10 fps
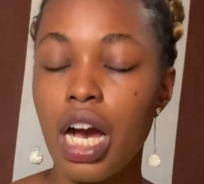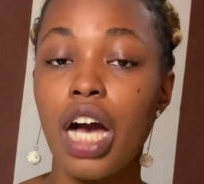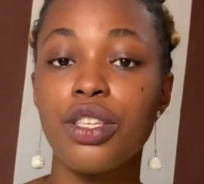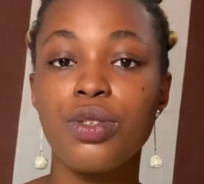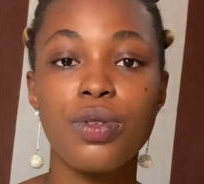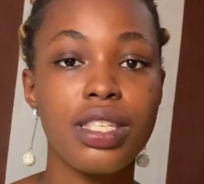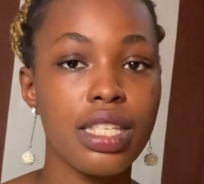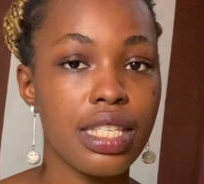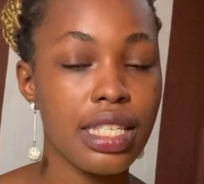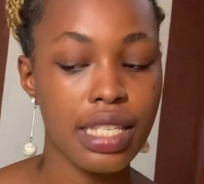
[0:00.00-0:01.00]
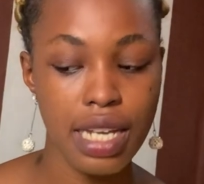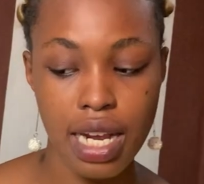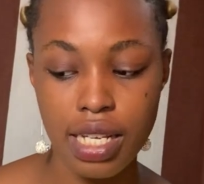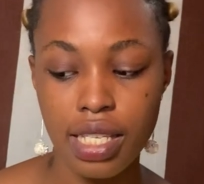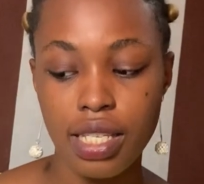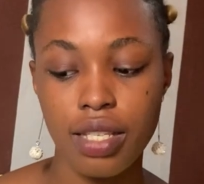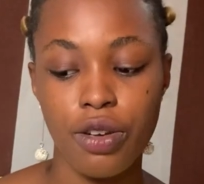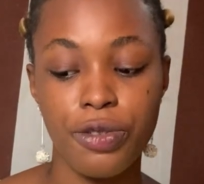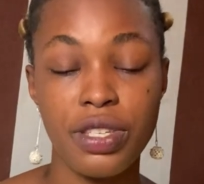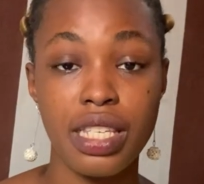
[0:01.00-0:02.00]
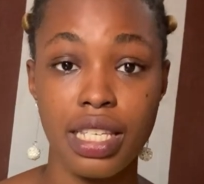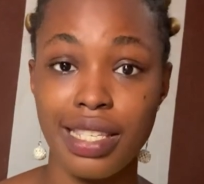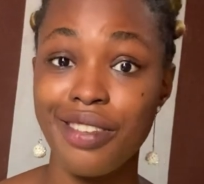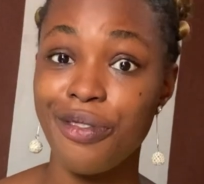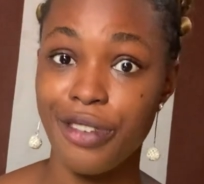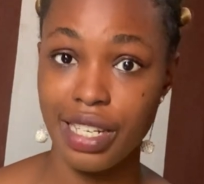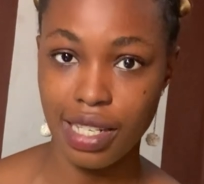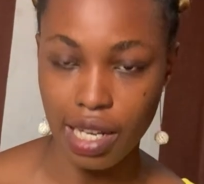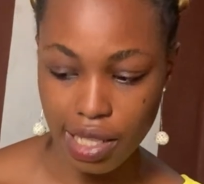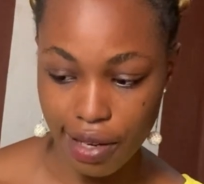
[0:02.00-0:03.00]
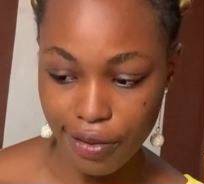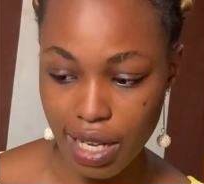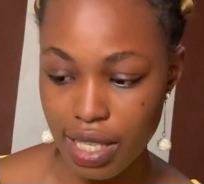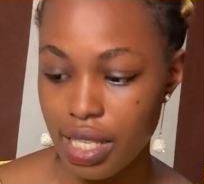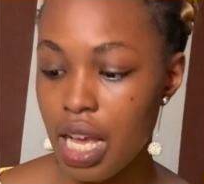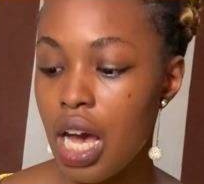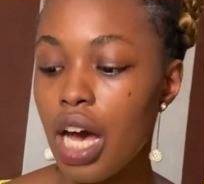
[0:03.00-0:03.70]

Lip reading: and took CT scans of 16 fresh cadavers